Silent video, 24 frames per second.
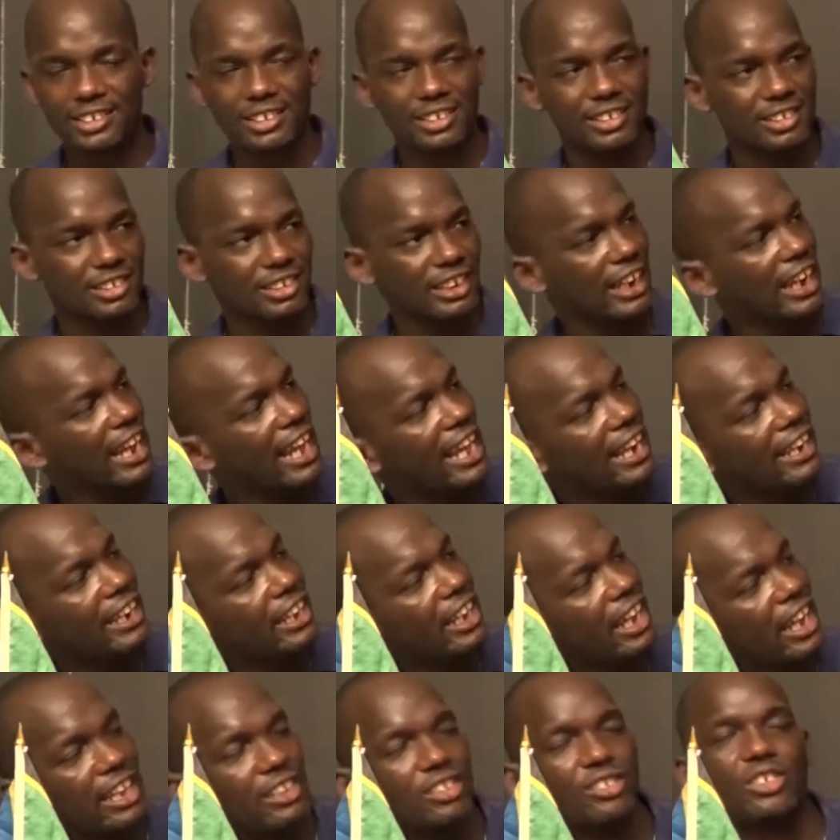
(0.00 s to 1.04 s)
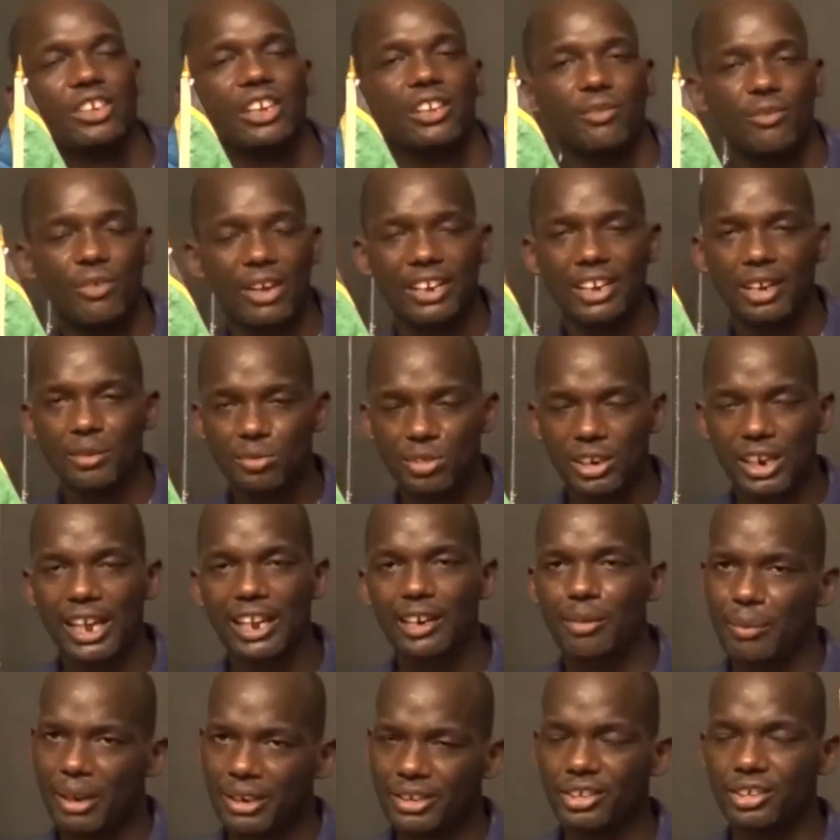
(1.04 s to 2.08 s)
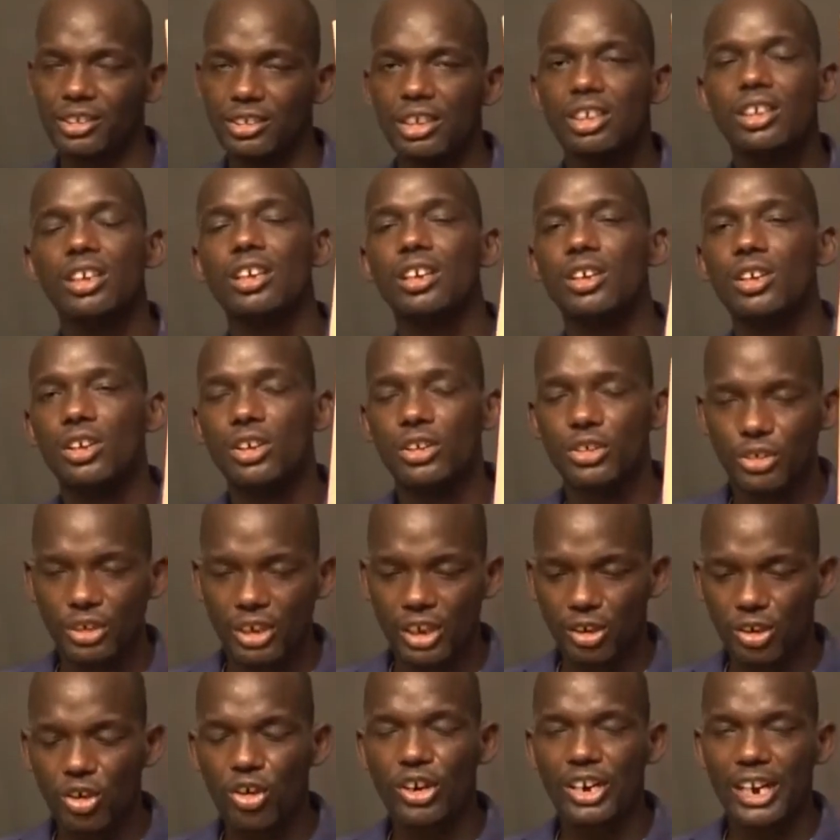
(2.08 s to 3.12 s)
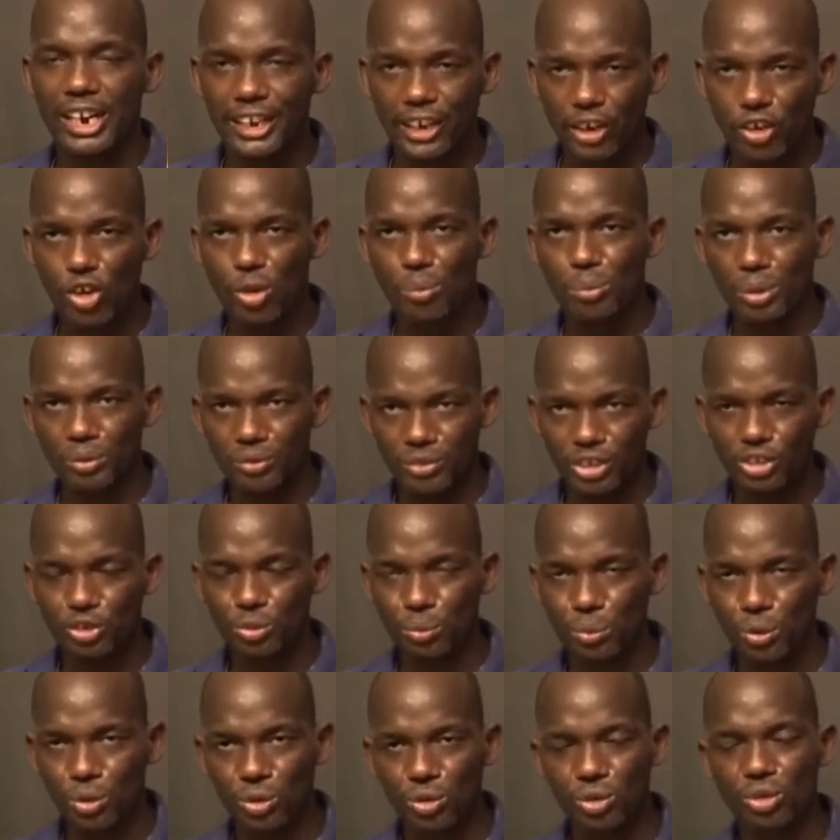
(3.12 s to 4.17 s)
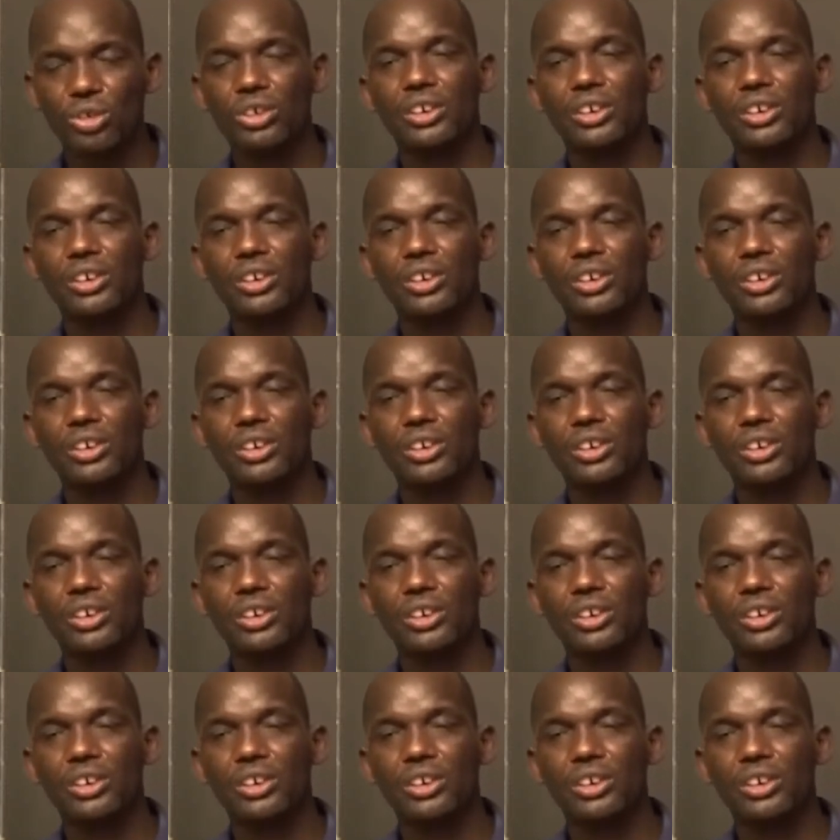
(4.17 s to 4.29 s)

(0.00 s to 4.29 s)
It's rarely, you can find them rarely, but you can order the copy of this book.